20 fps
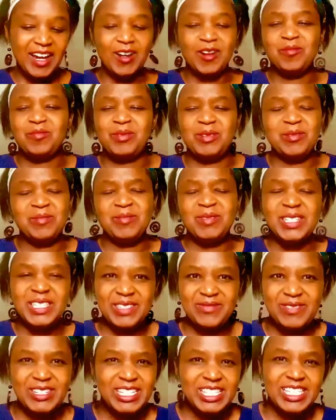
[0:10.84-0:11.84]
I hope you
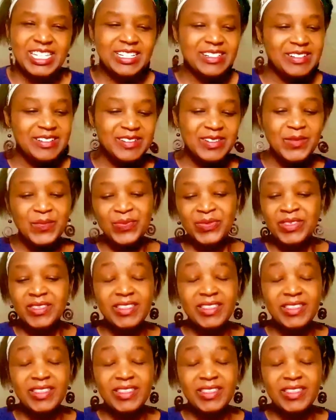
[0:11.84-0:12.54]
missed me too